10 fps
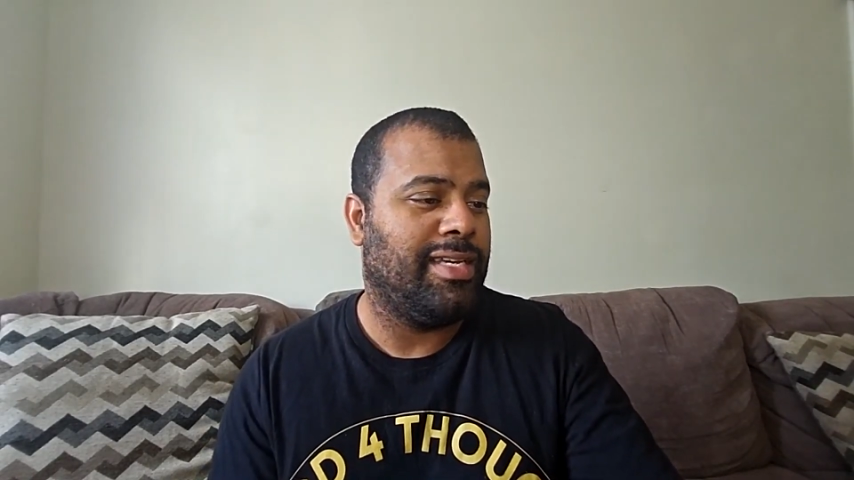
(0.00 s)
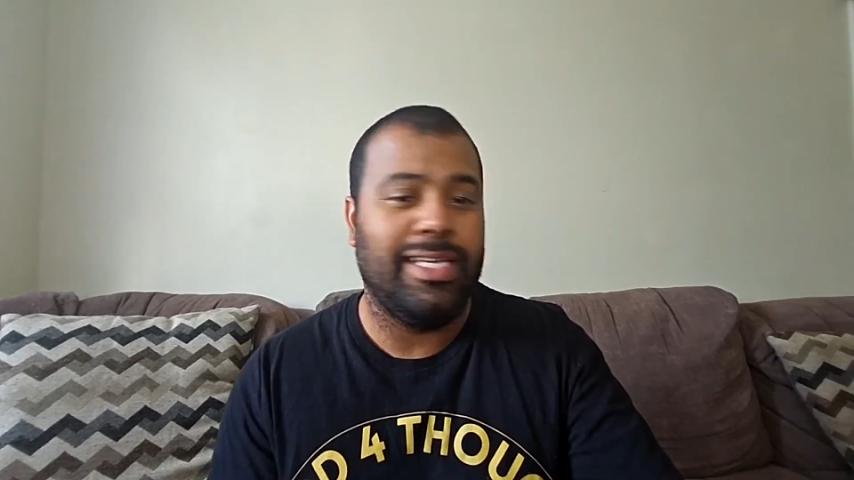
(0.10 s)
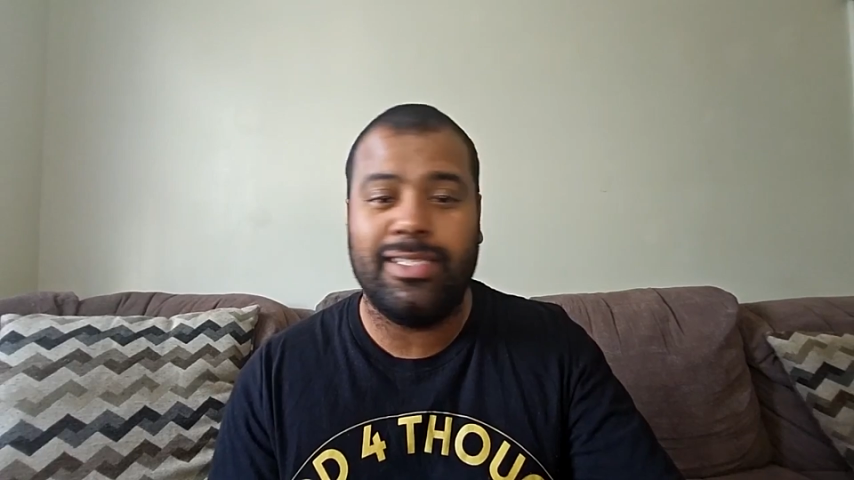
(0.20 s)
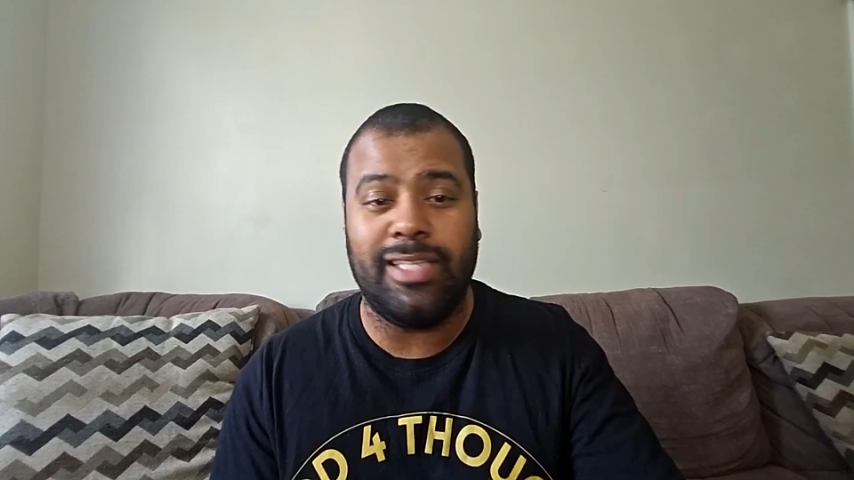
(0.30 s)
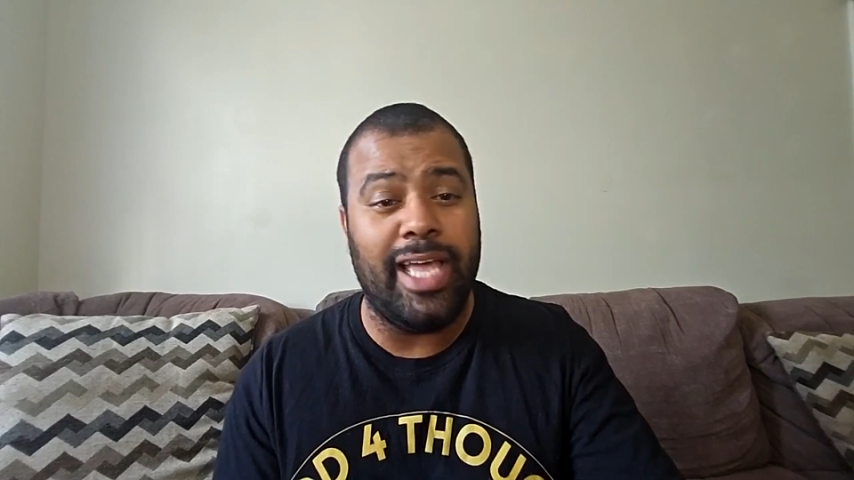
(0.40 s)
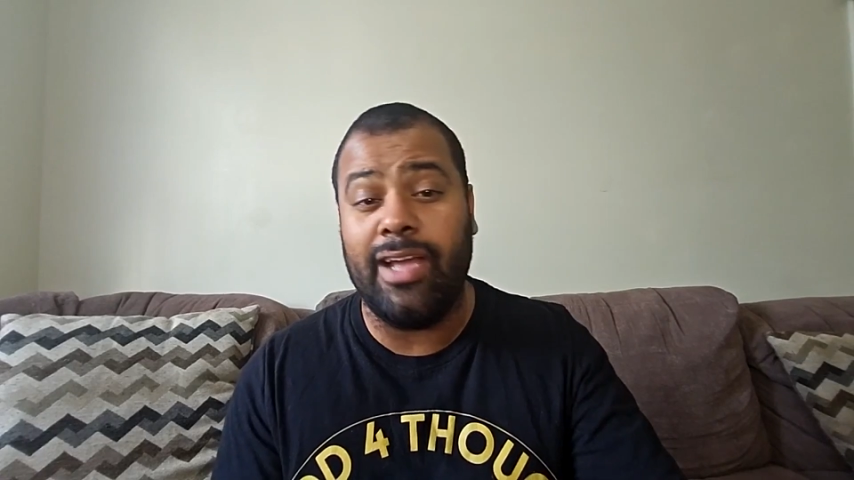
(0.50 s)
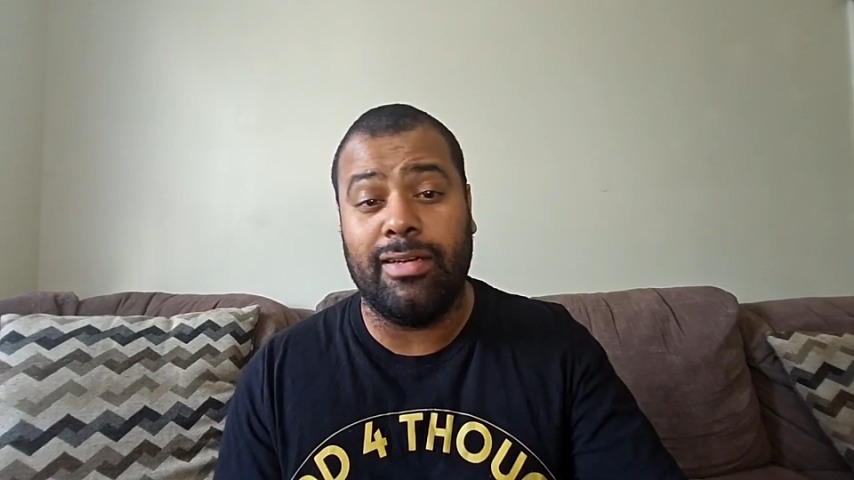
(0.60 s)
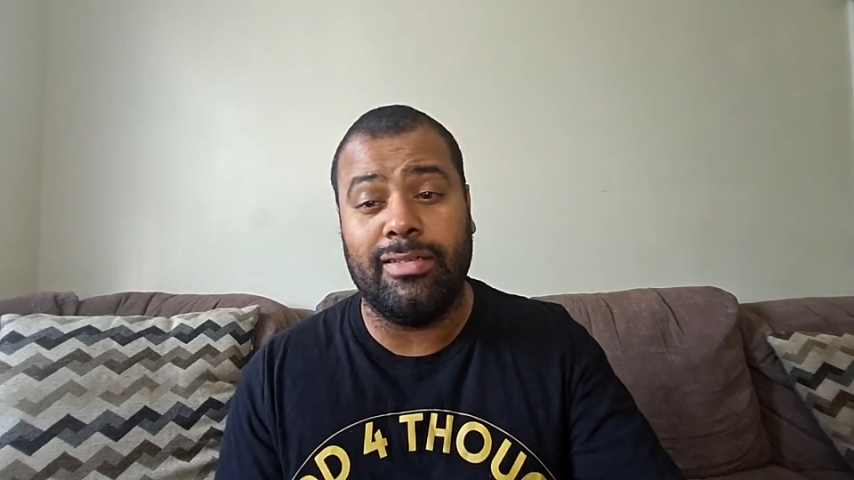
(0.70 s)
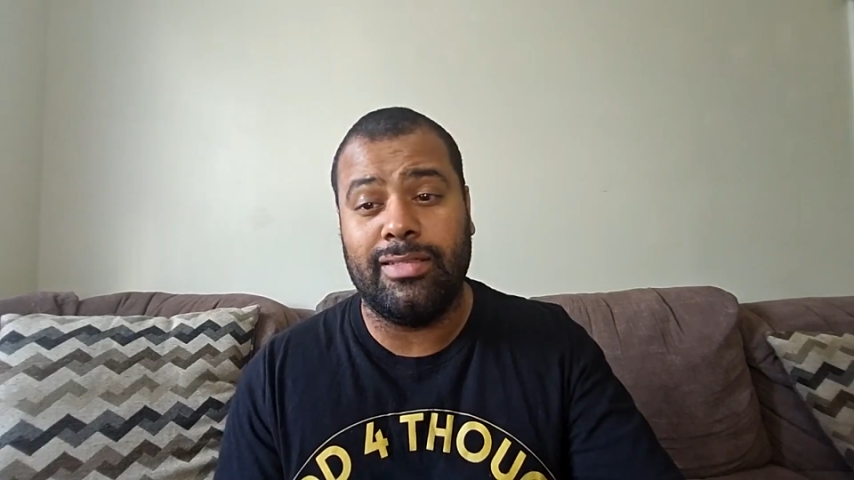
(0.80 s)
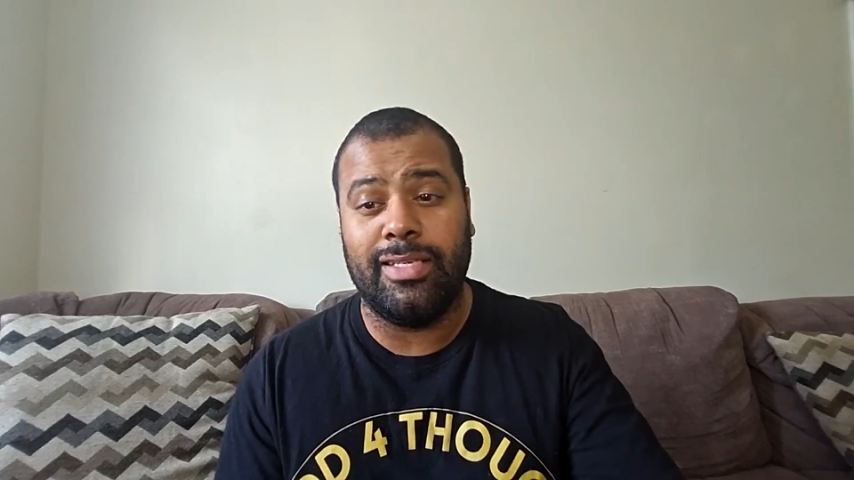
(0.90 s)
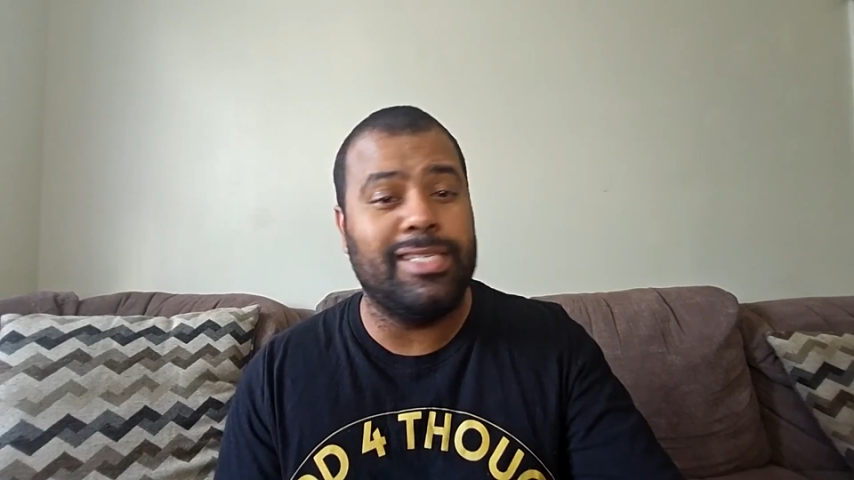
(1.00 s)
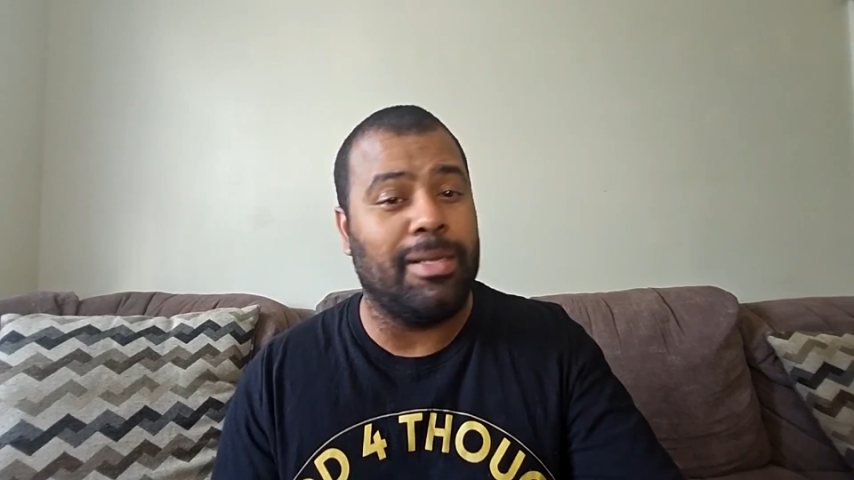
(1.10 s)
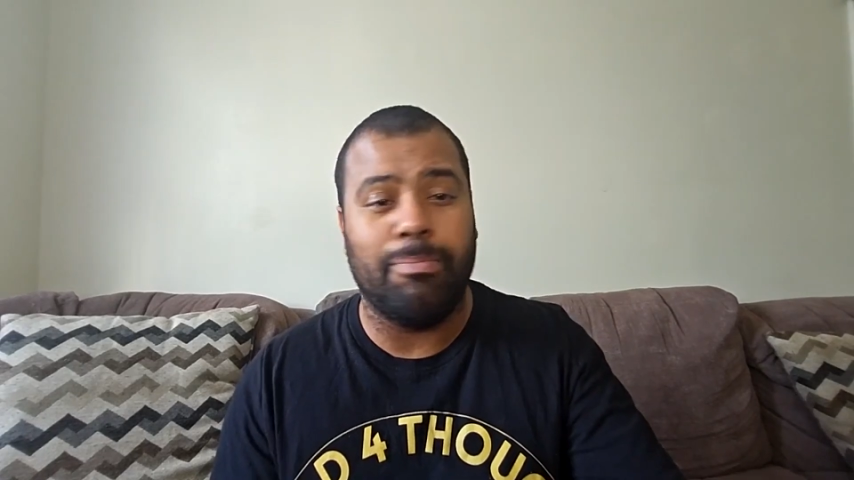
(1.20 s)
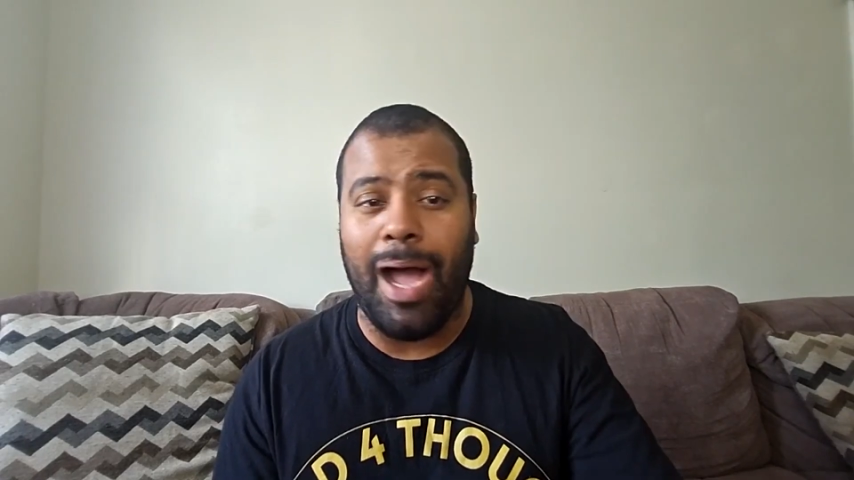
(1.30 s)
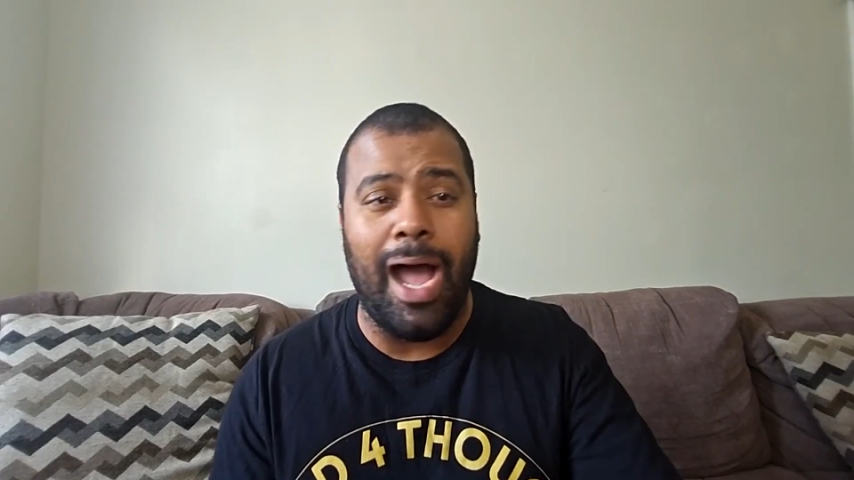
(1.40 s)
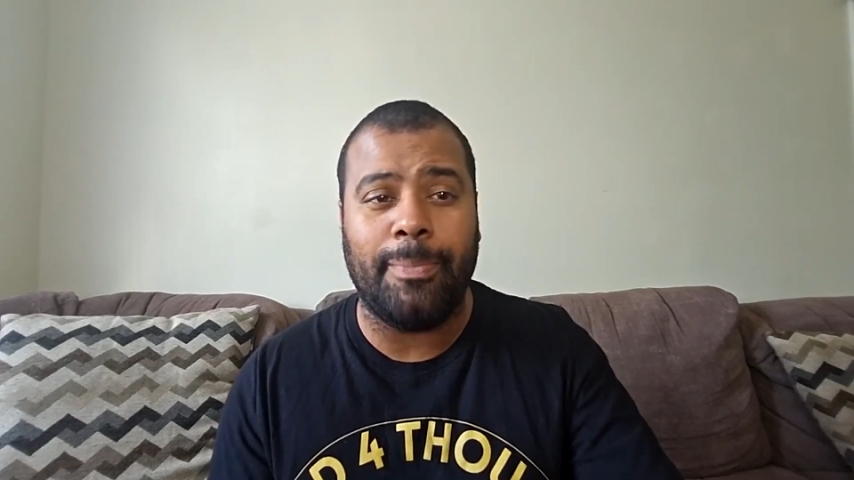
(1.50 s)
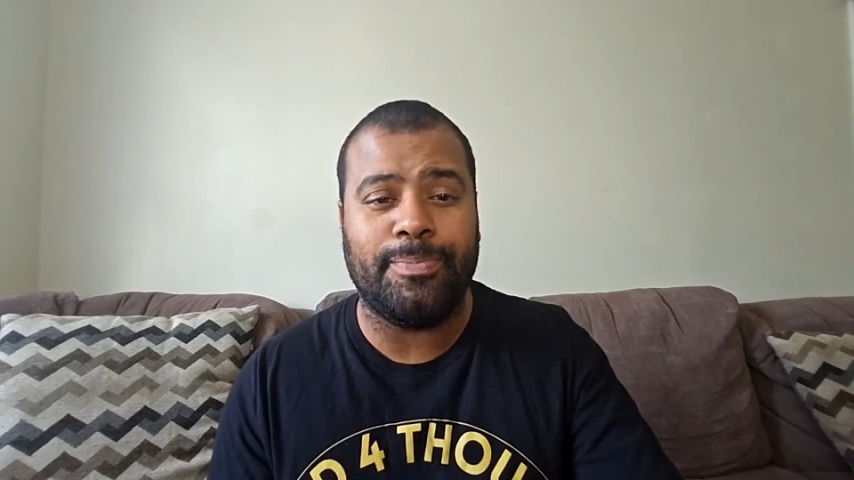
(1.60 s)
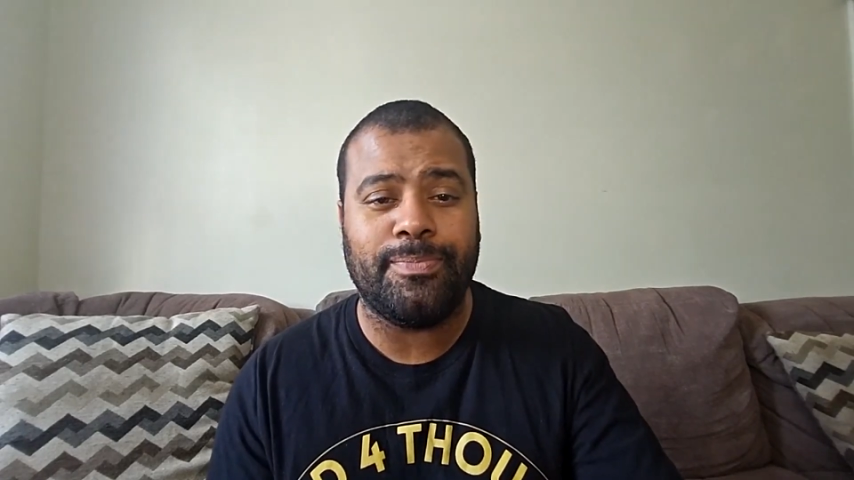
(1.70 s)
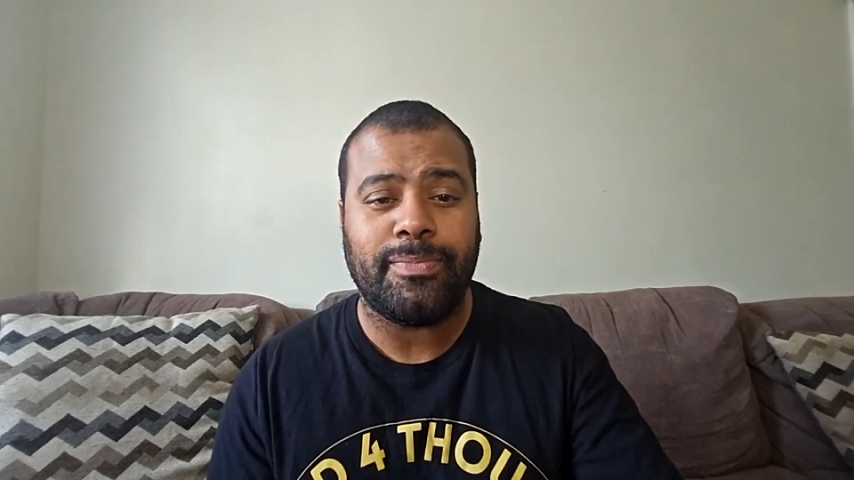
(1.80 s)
It's there. It's a bop.